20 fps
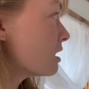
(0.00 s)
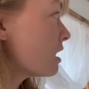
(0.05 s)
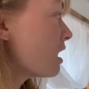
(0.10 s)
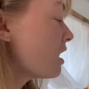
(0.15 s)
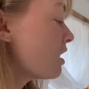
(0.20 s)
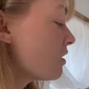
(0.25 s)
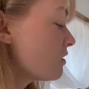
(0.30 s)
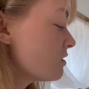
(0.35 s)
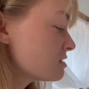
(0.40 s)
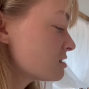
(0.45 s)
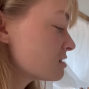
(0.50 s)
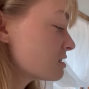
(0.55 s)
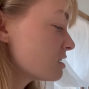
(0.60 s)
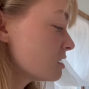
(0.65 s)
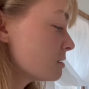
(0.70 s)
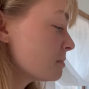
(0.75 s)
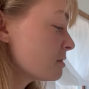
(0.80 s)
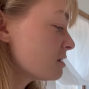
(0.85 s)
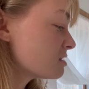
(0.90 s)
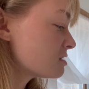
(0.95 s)
Oh, it's
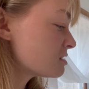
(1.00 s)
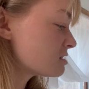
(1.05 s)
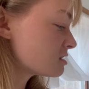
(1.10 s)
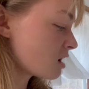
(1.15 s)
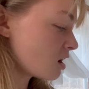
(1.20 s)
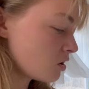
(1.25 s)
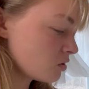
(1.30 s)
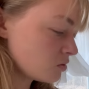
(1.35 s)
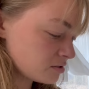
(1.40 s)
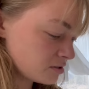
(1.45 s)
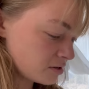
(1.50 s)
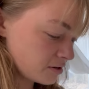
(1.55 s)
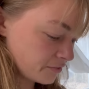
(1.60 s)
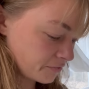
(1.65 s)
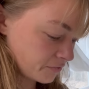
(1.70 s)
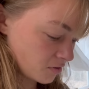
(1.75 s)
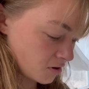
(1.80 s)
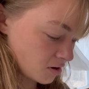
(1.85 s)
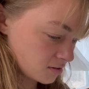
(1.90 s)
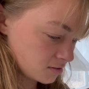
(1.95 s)
gonna be so
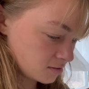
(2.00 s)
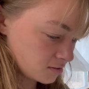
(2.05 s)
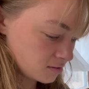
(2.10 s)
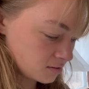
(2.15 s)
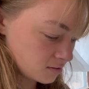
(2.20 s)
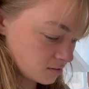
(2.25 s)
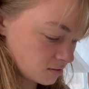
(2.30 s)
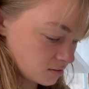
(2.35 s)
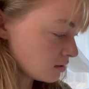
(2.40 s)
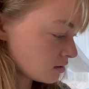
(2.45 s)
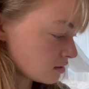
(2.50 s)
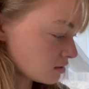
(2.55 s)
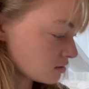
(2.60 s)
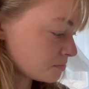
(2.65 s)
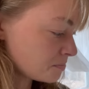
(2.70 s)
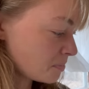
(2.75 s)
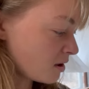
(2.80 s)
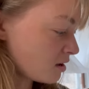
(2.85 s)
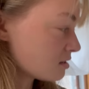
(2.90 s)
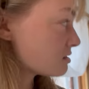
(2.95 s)
different. This
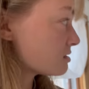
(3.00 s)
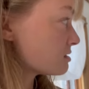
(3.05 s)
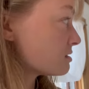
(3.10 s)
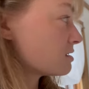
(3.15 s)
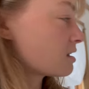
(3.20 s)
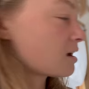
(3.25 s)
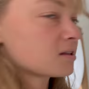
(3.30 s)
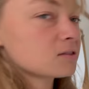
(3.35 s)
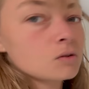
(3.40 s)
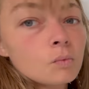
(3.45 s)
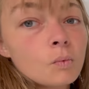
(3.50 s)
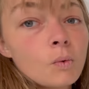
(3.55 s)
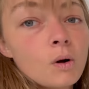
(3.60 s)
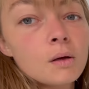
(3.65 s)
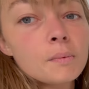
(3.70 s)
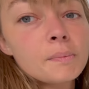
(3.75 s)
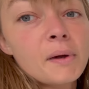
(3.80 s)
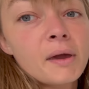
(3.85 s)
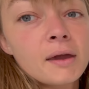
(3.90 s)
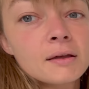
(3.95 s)
paint is not the
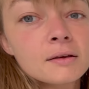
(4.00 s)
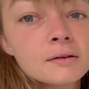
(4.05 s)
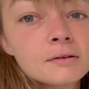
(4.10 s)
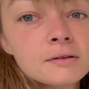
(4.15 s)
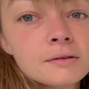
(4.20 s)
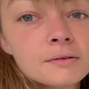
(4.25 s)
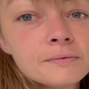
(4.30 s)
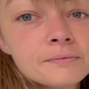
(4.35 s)
wall paint.